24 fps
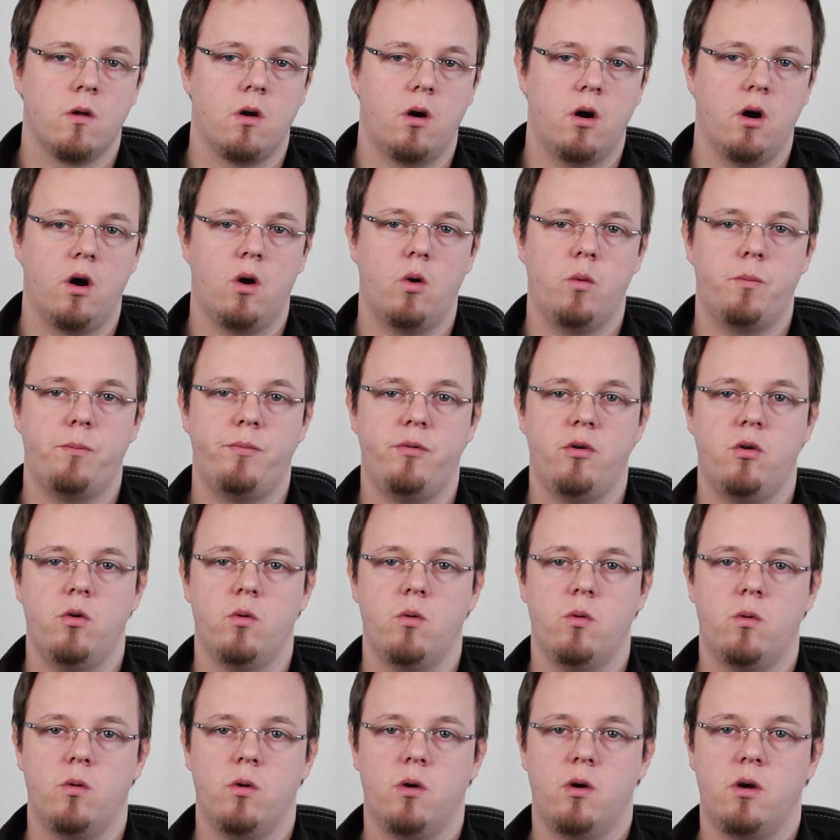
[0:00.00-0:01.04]
I hope
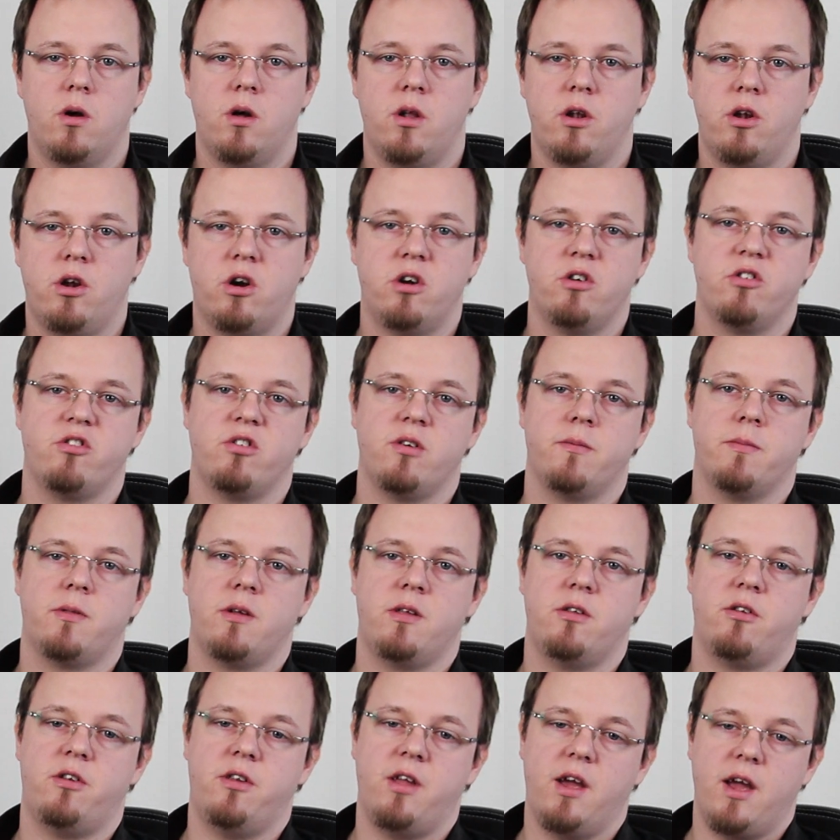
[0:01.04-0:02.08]
you learned
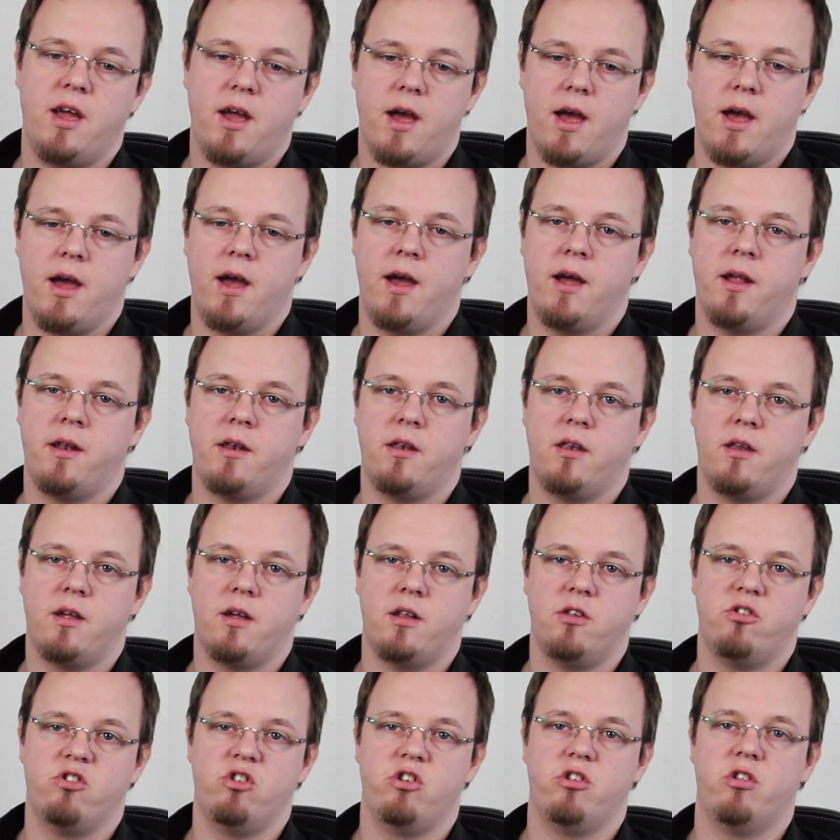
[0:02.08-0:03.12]
something today and
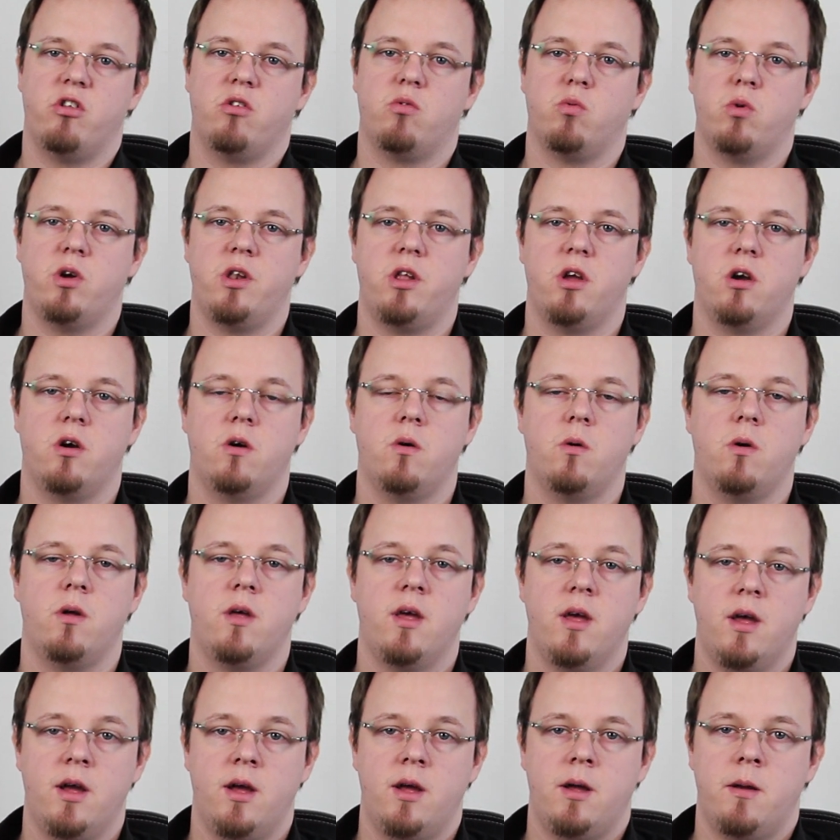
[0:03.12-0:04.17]
enjoy this video.
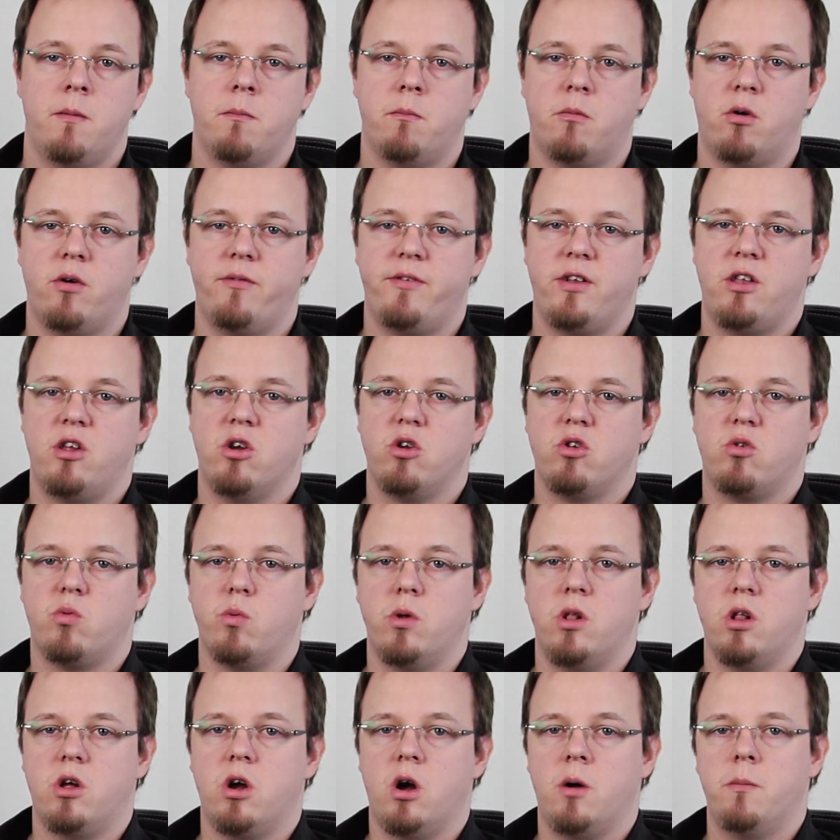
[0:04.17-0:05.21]
More videos
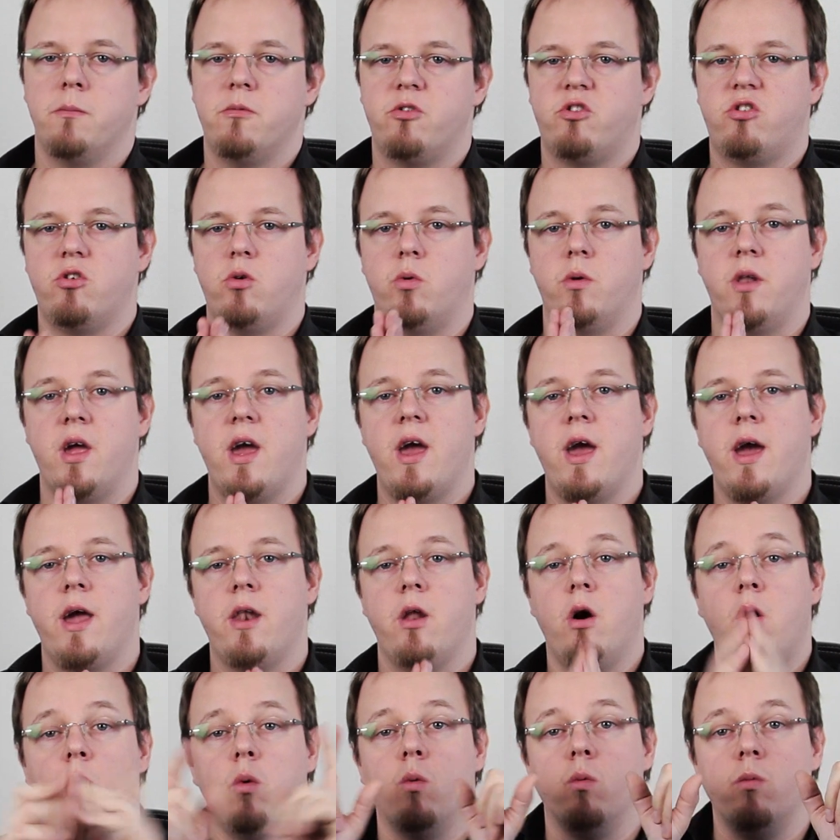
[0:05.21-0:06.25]
will come soon.
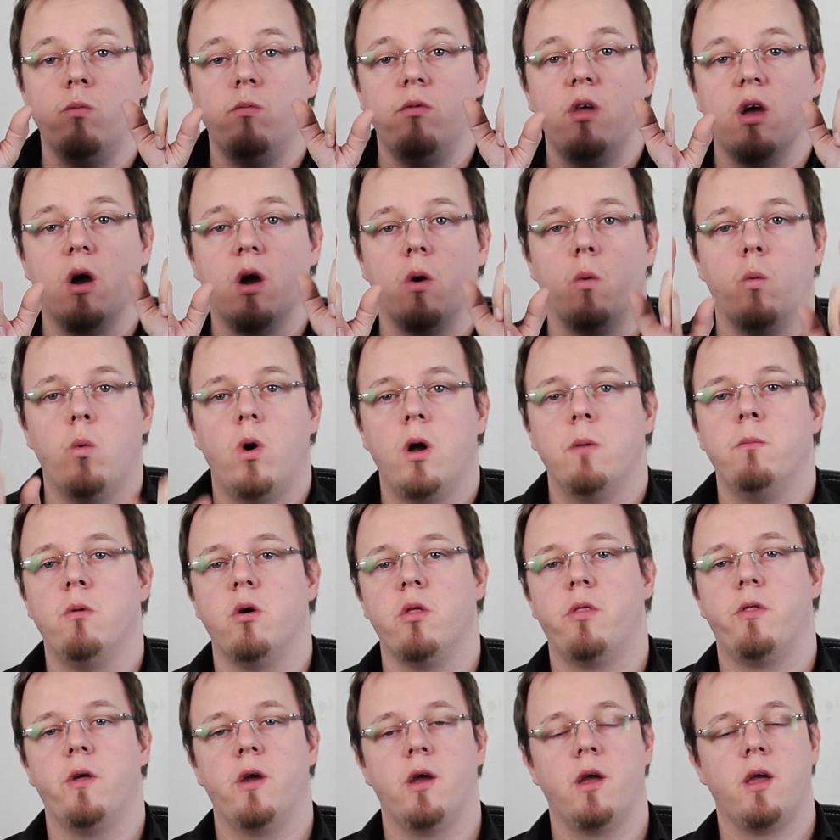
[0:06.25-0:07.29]
And oh yeah, one
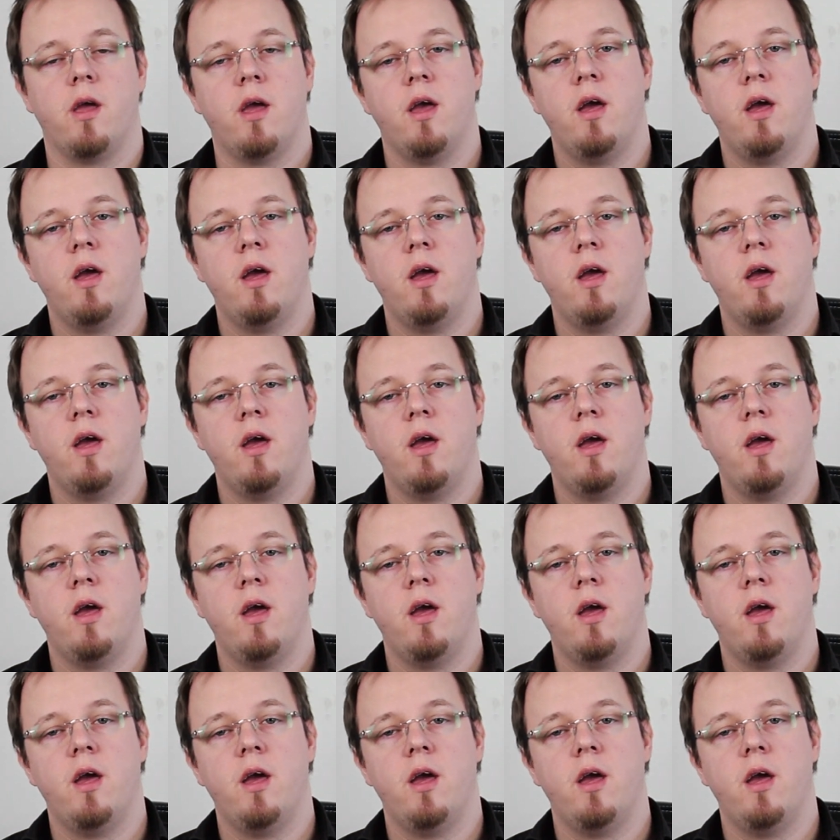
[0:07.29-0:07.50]
more thing.